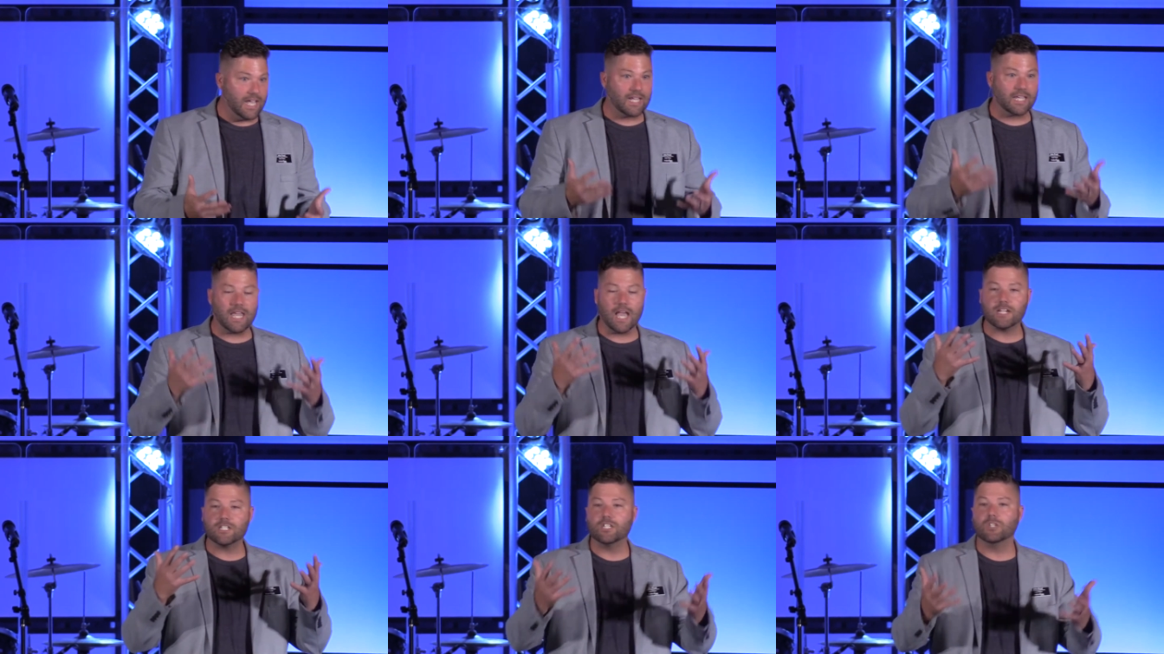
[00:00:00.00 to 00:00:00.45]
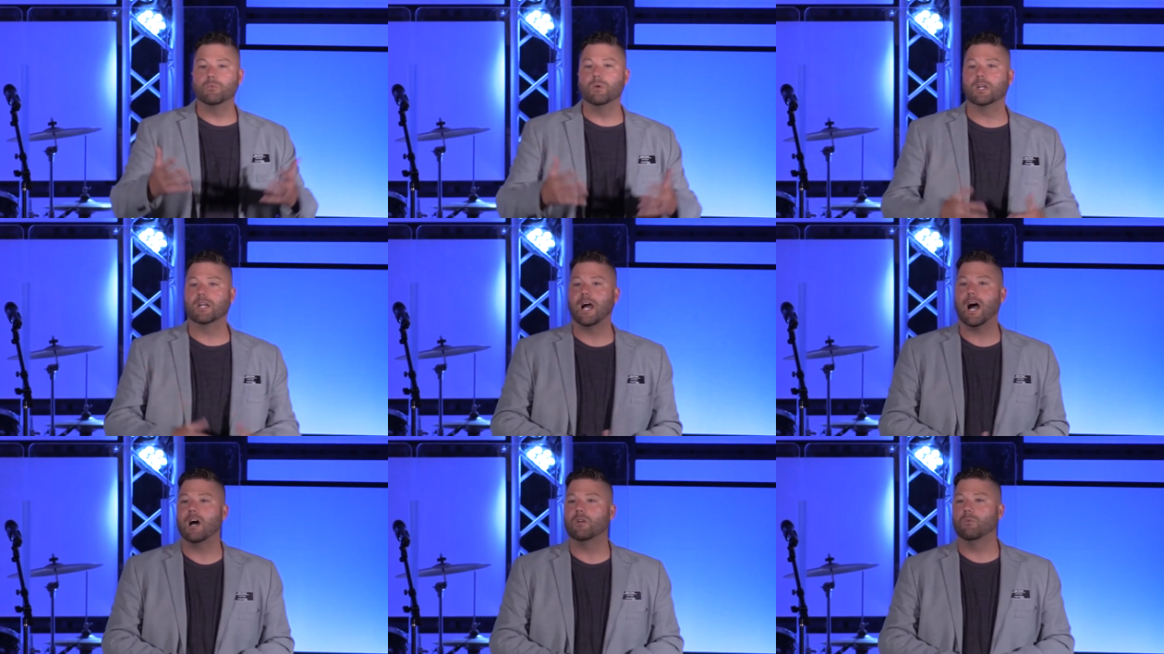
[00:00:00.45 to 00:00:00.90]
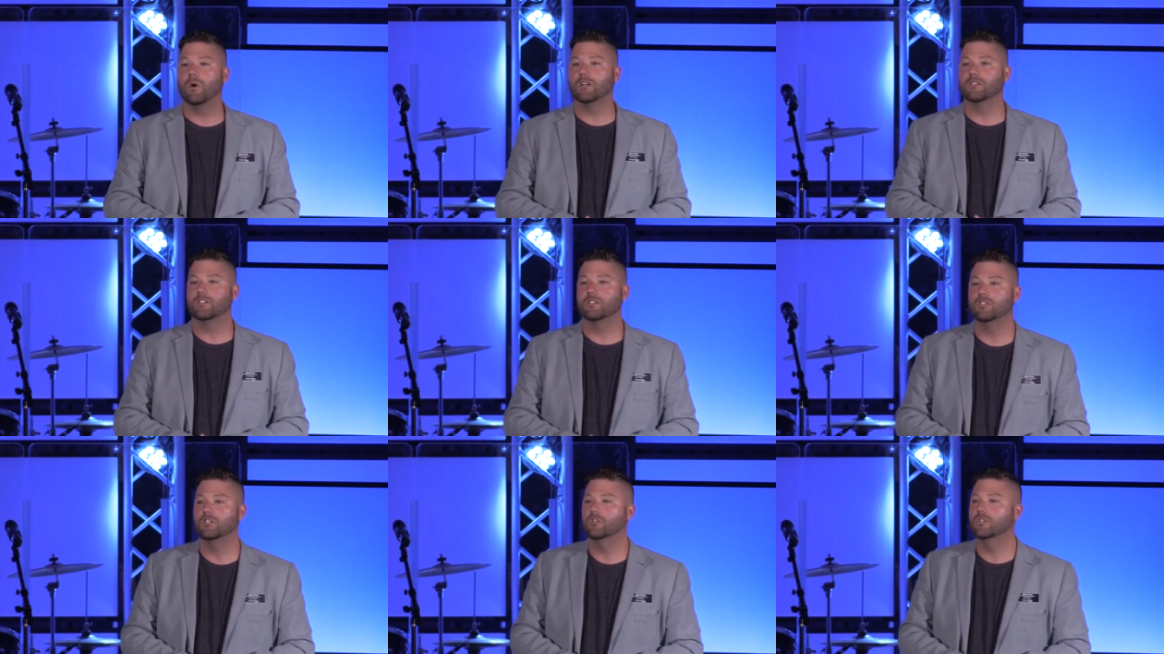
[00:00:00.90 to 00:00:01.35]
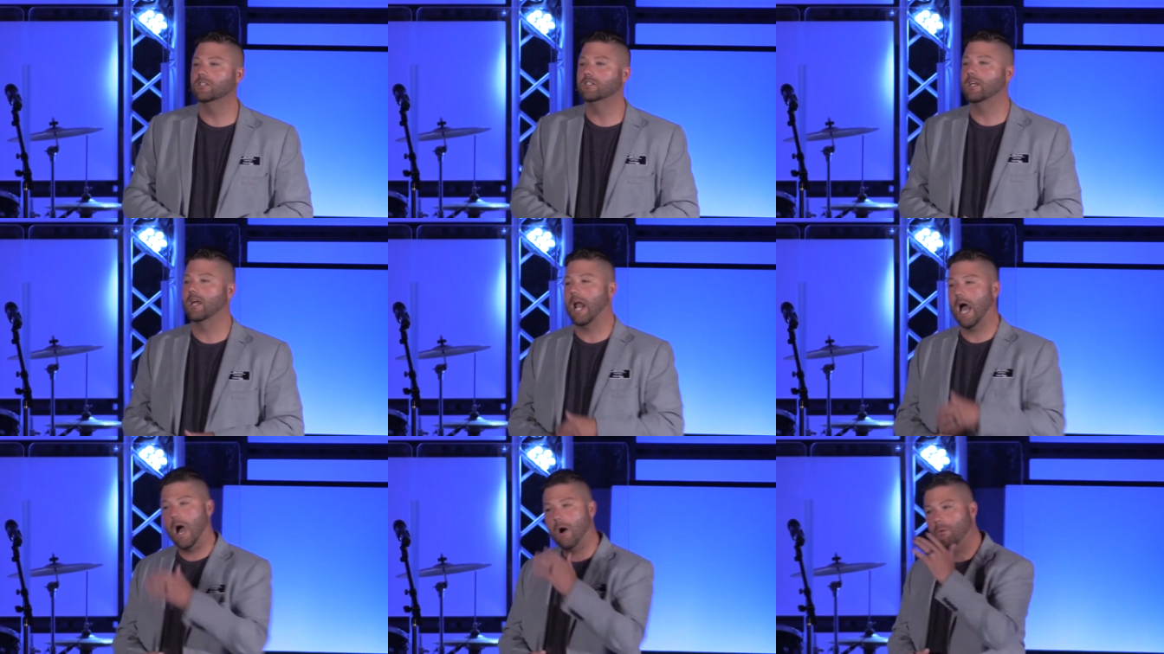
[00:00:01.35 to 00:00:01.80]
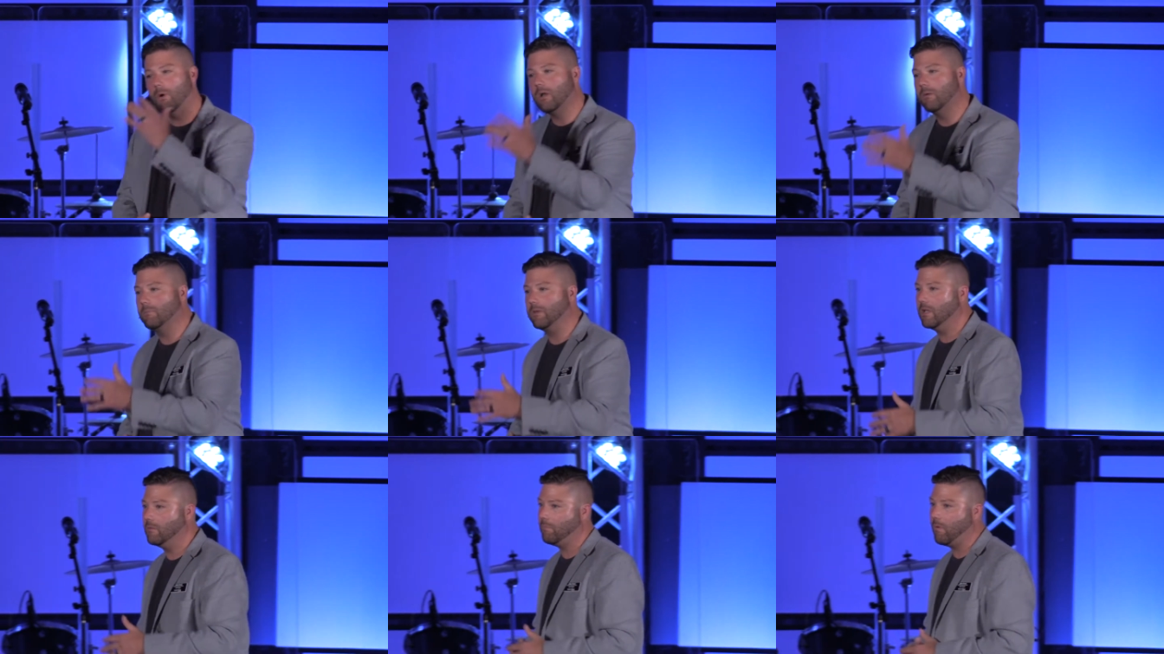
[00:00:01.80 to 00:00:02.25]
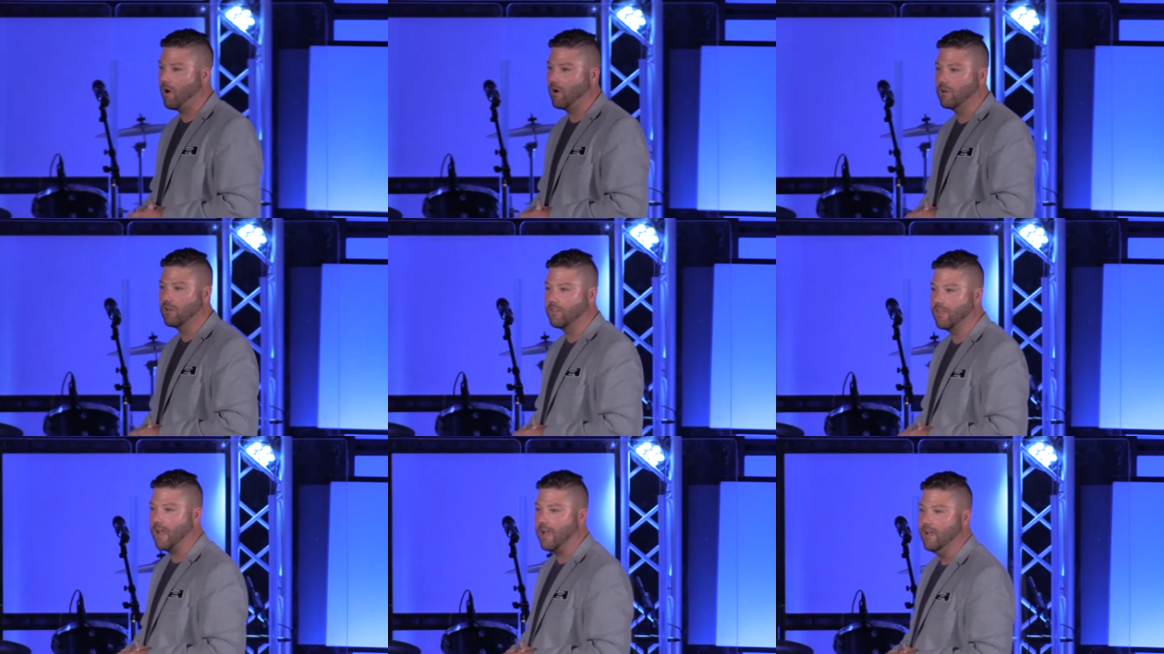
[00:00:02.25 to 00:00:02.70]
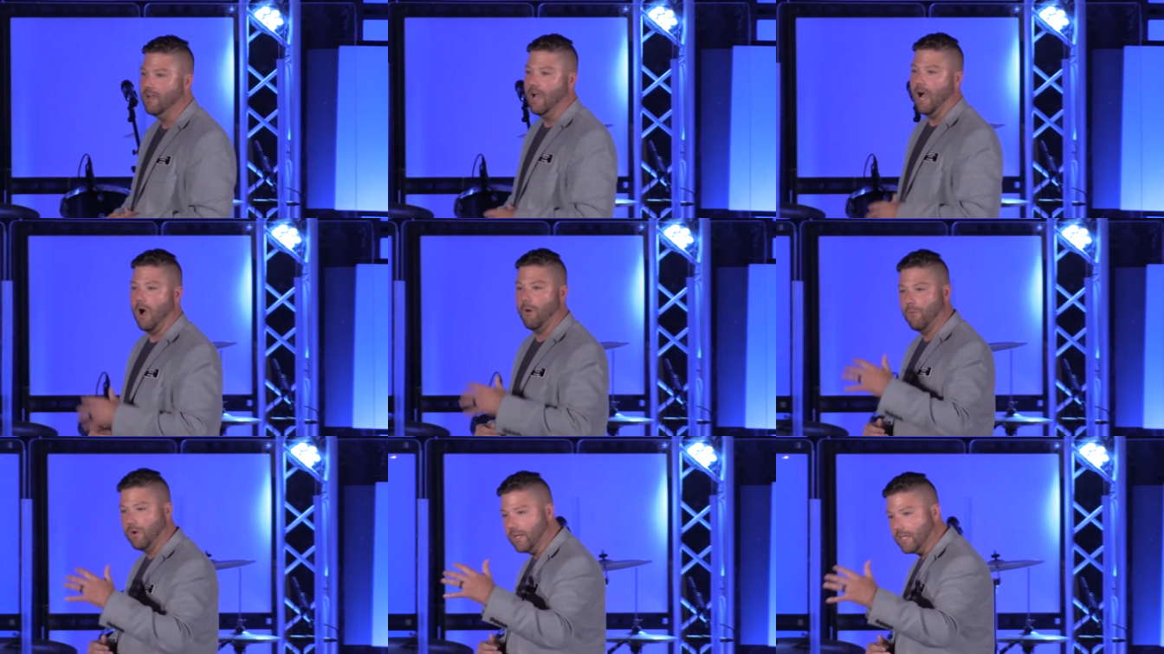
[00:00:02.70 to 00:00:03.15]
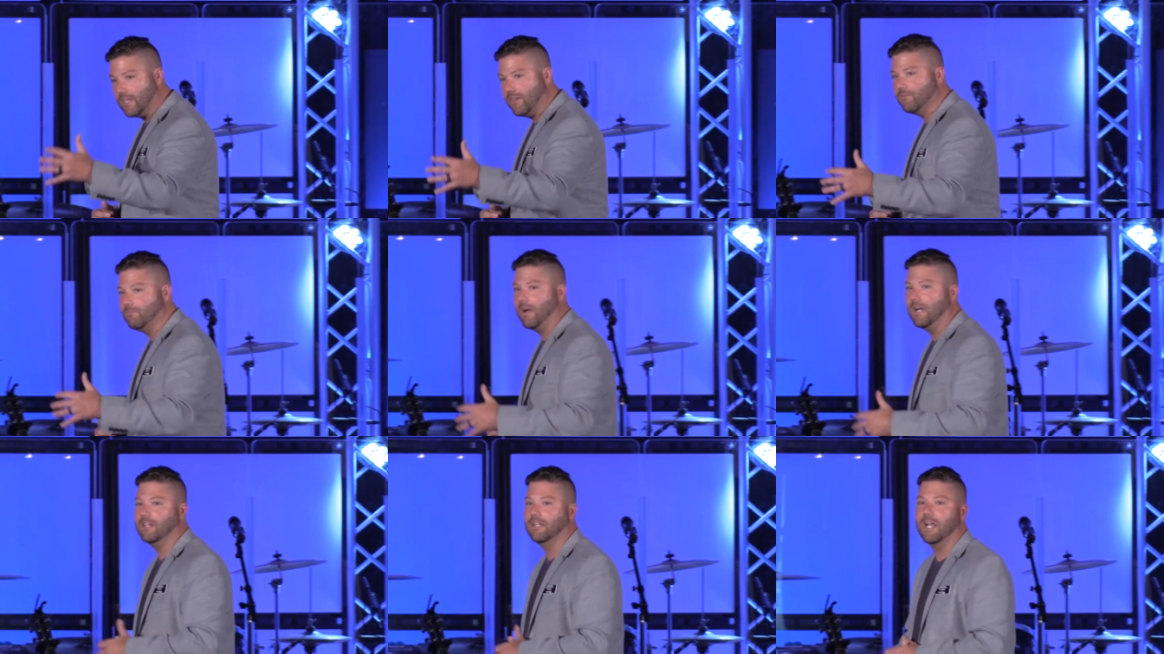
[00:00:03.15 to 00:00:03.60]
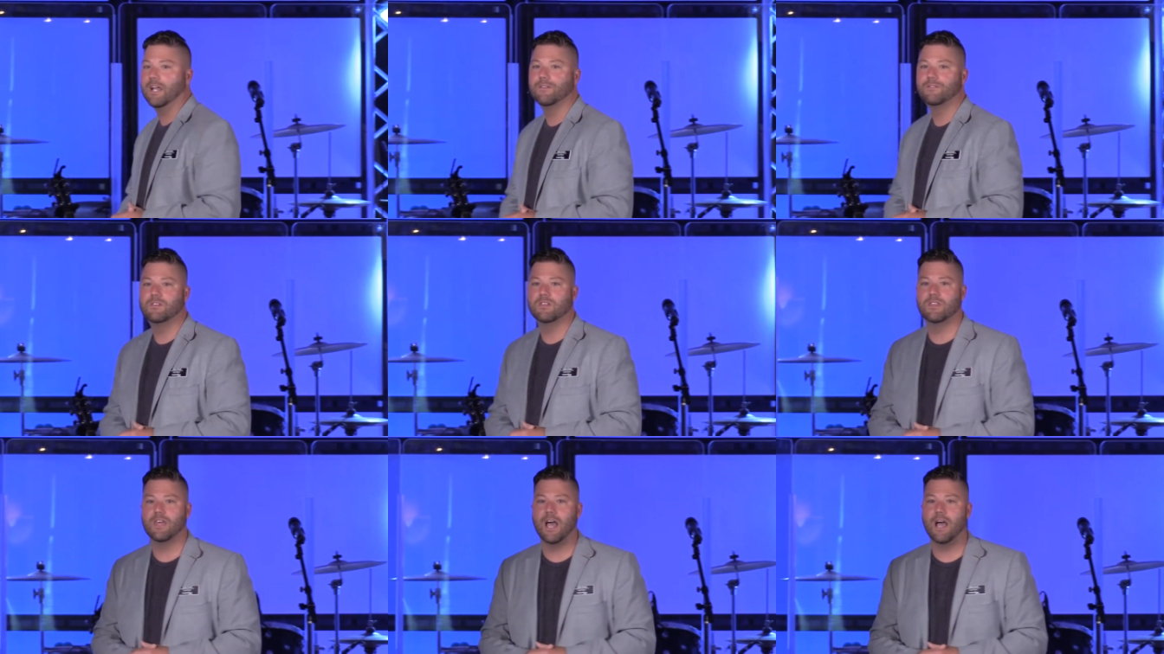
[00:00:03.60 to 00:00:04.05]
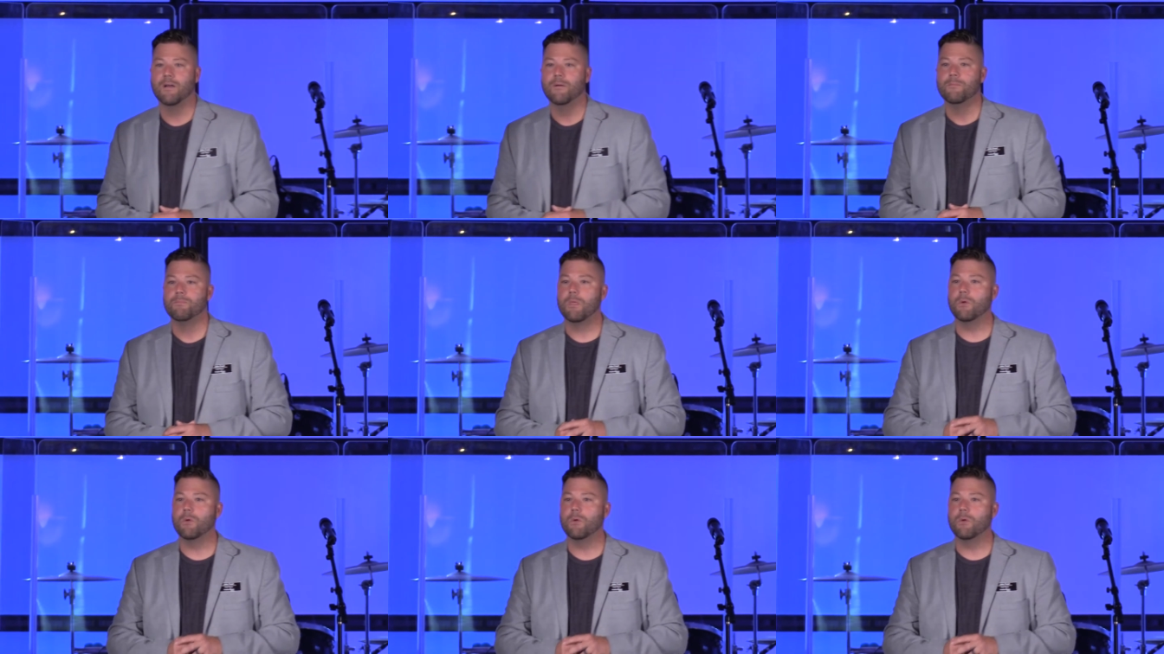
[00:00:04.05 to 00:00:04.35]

and catching what God wants to do and saying, I want to be a part of that. I want to give my life to that.